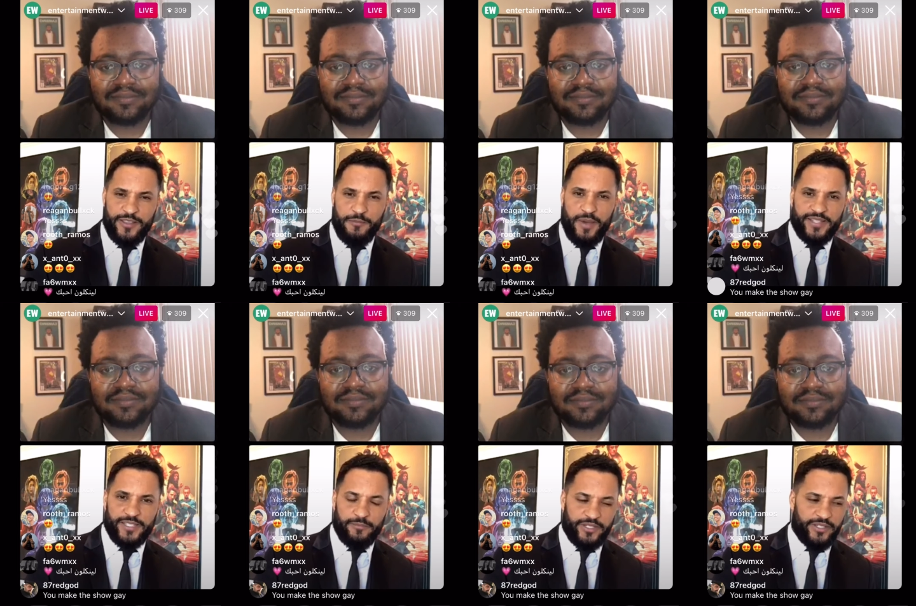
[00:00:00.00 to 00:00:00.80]
Speaker 1: the, the
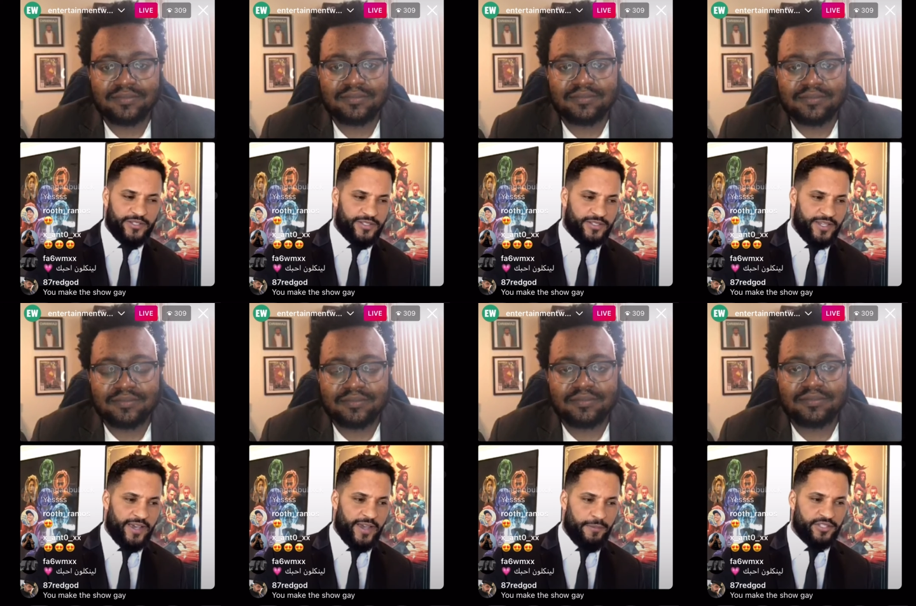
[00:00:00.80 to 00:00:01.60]
better. Because
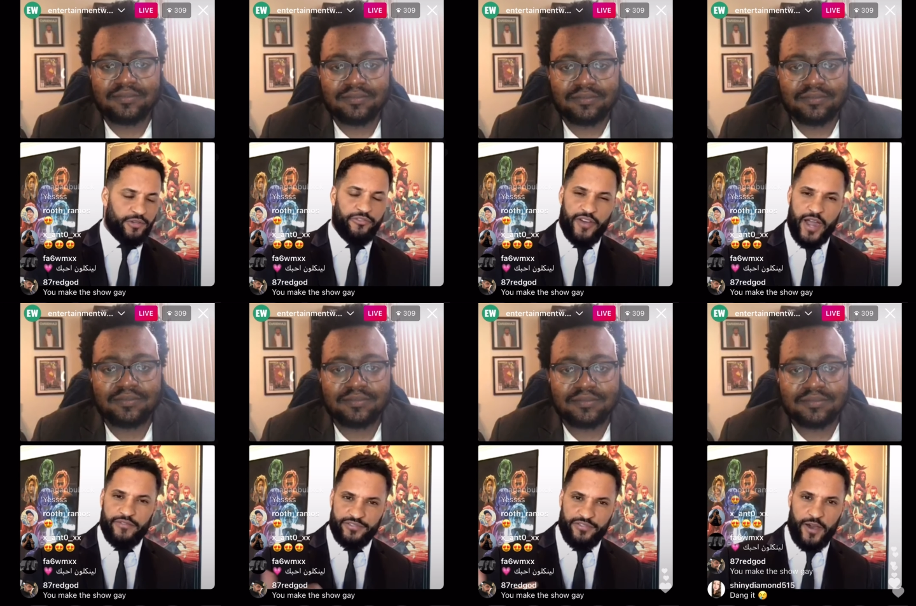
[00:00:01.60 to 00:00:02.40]
yeah, episode
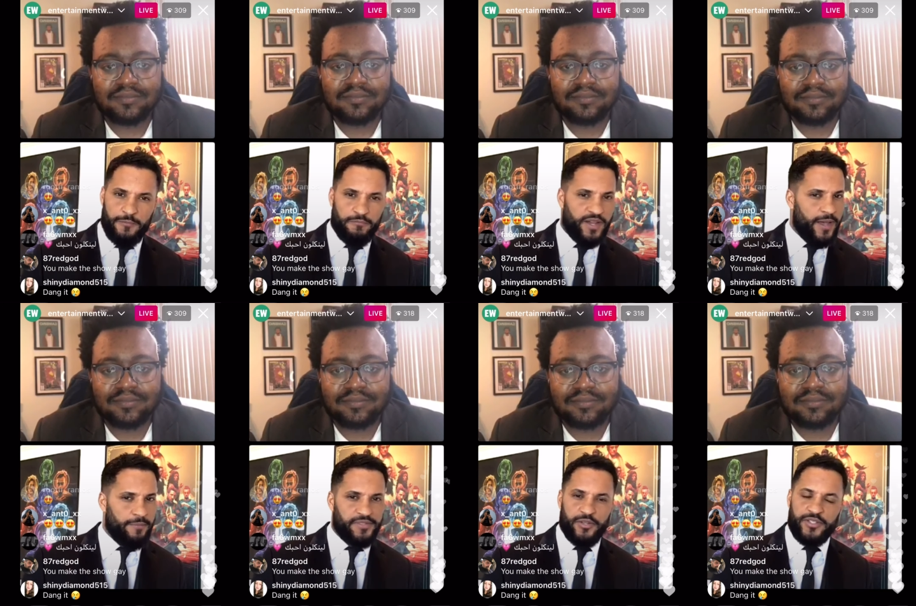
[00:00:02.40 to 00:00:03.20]
five is fun, but
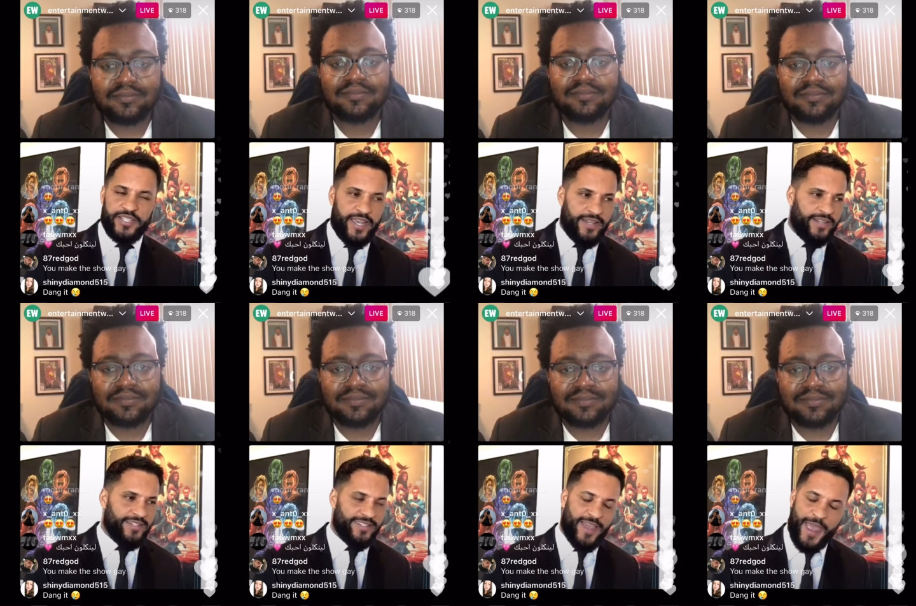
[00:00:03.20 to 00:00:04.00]
episode ten
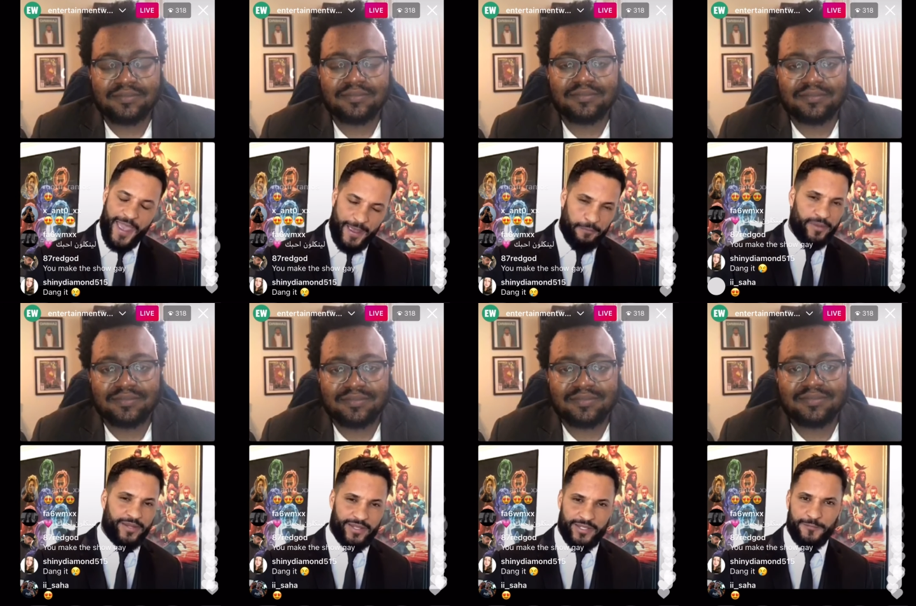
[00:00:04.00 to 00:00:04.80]
is
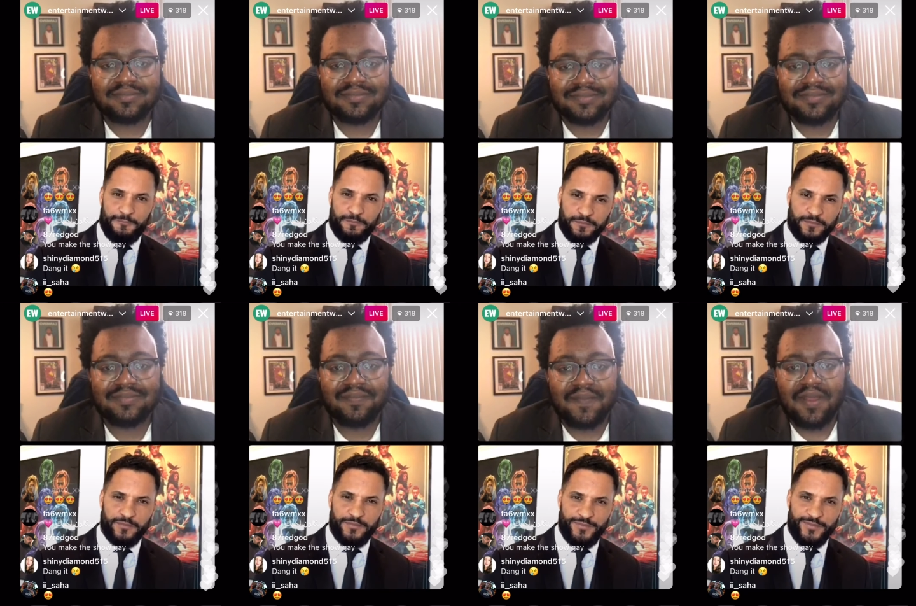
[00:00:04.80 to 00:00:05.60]
epic.
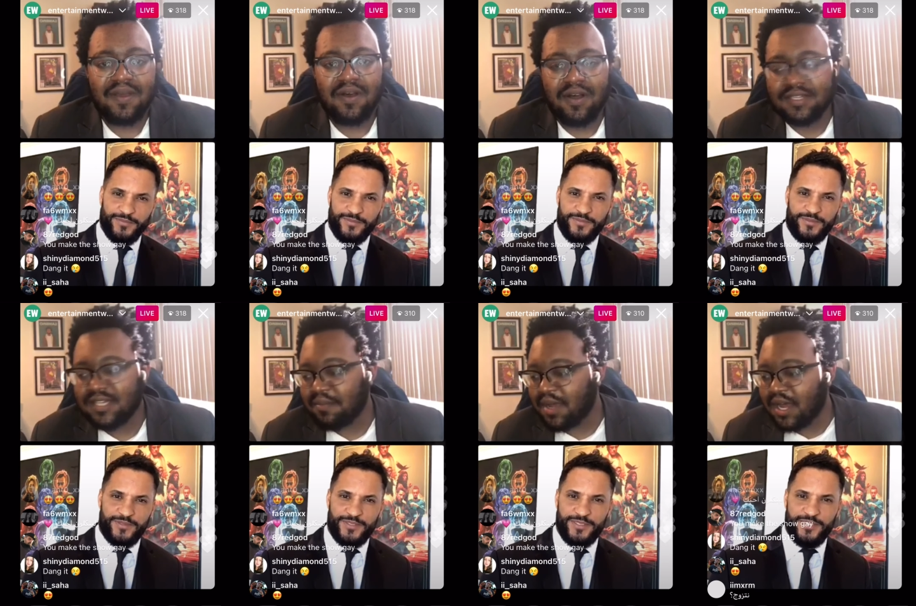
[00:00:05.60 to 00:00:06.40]

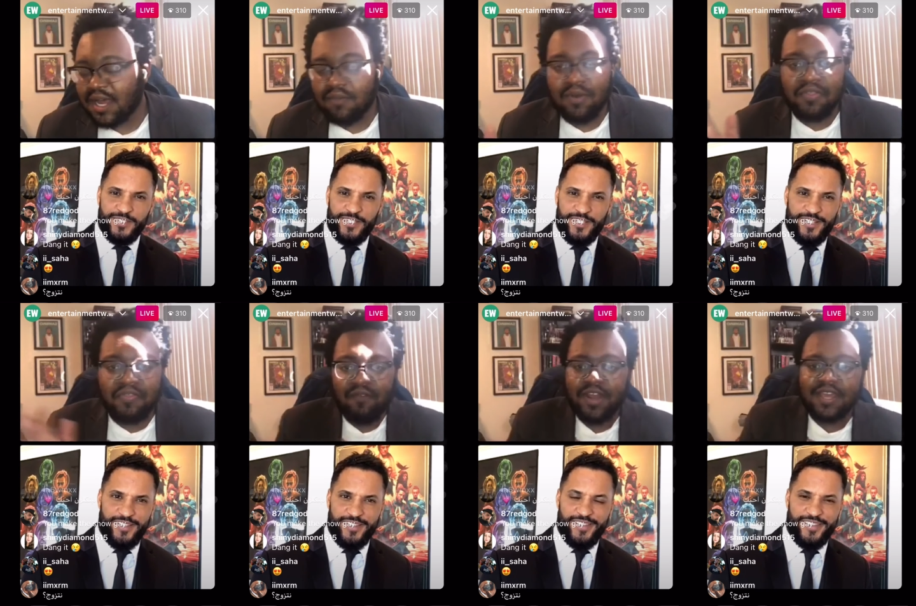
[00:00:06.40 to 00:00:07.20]
Speaker 2: Awesome. Uh,
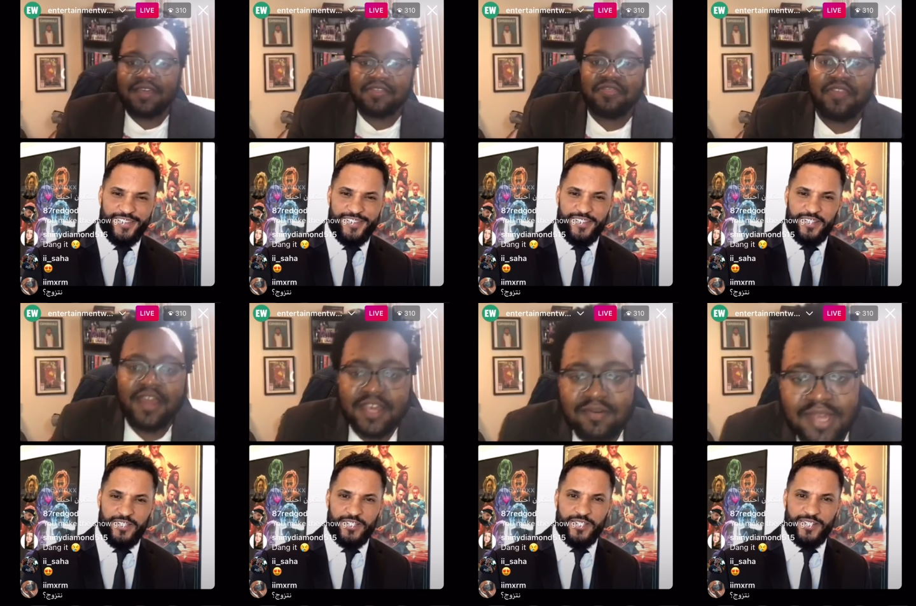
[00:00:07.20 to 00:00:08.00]
well, Ricky,
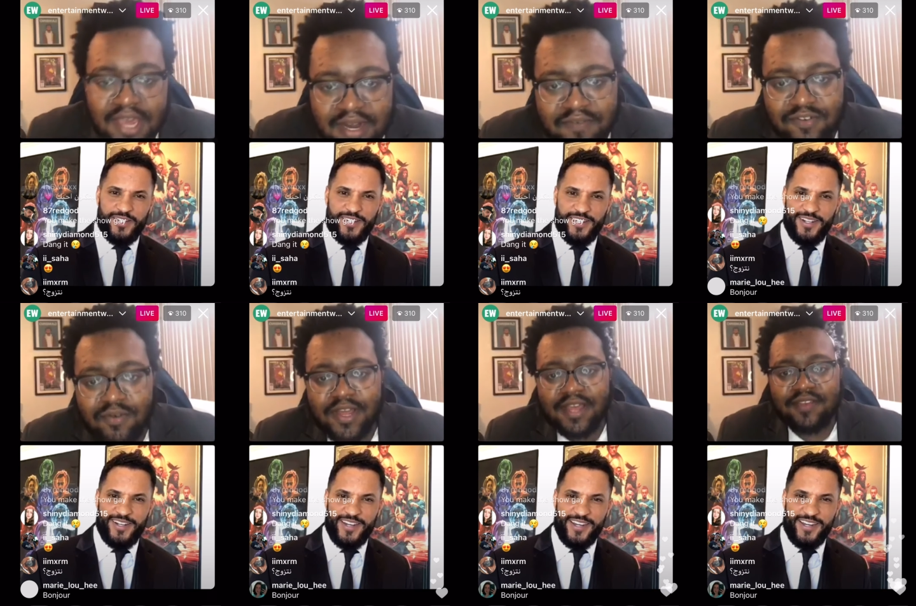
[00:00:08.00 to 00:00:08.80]
thank you again for
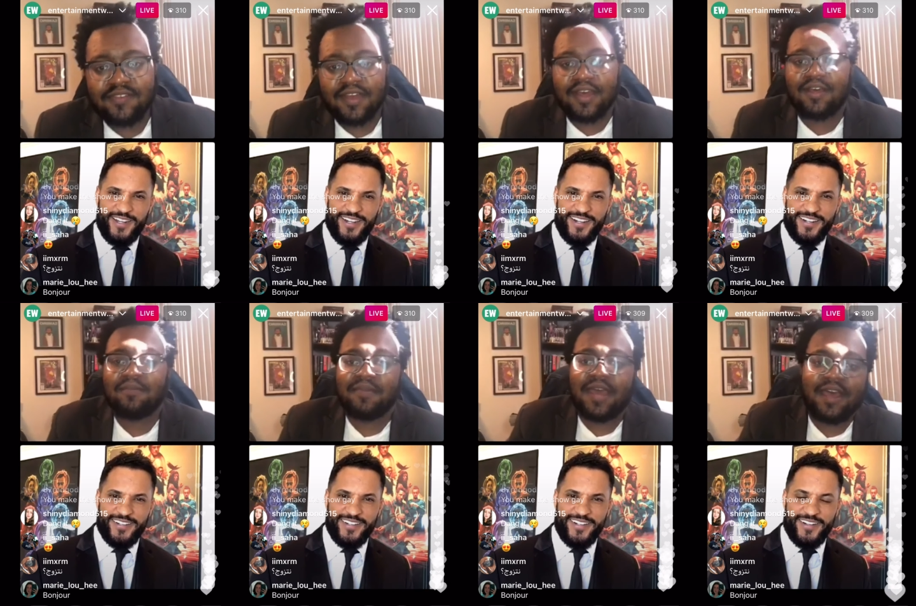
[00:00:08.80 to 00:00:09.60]
joining us.
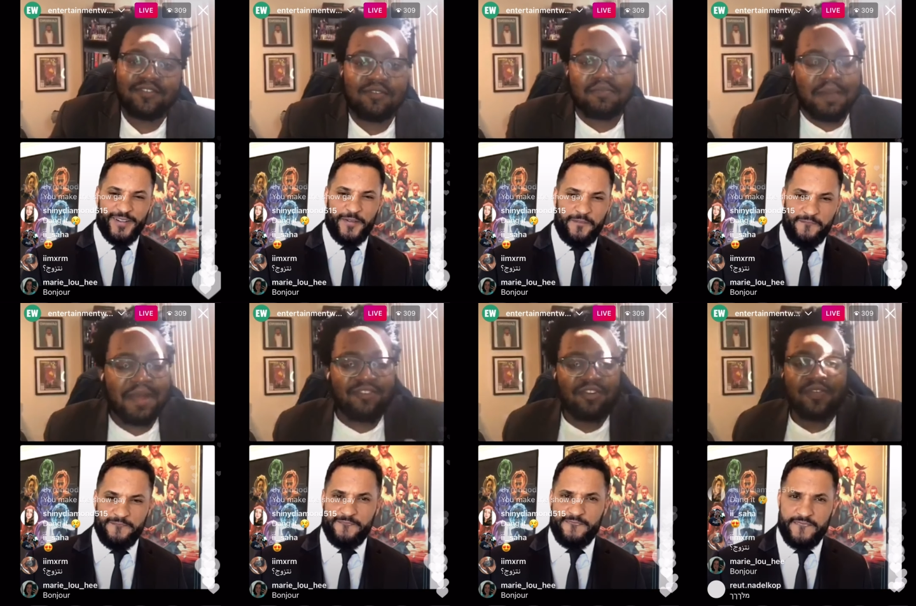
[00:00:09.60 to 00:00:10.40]
Um, as you,
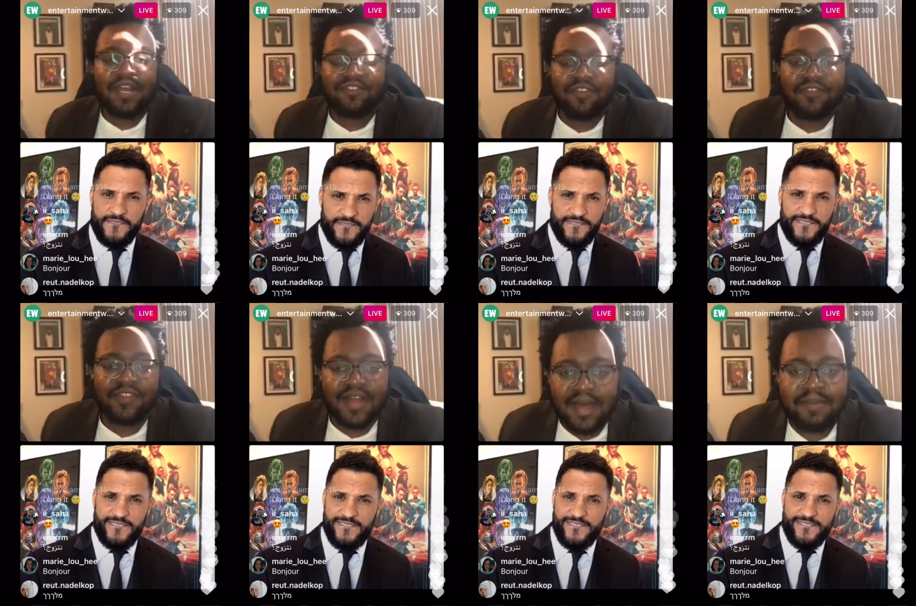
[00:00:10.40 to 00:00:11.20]
I'm not sure, not sure if you
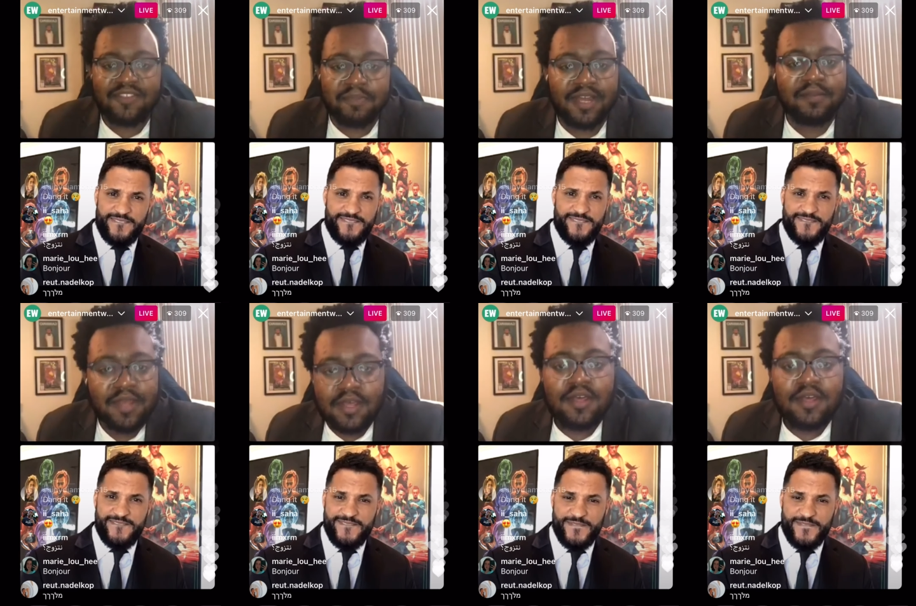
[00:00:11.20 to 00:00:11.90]
see the comments, but